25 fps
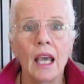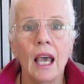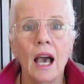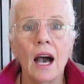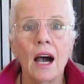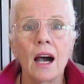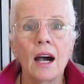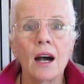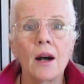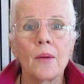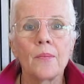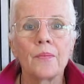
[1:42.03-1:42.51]

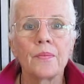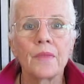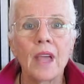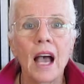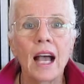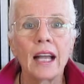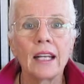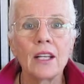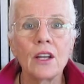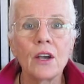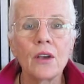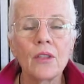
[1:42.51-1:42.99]

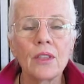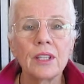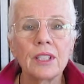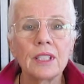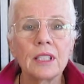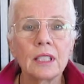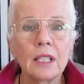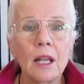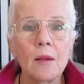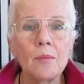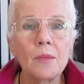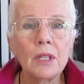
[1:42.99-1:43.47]
I know that
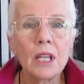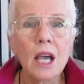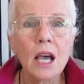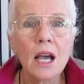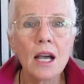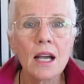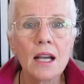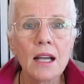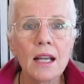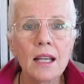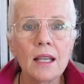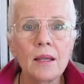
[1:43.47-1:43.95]

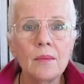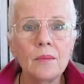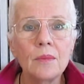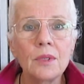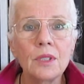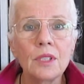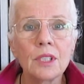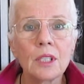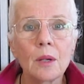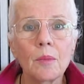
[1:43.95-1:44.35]
sometimes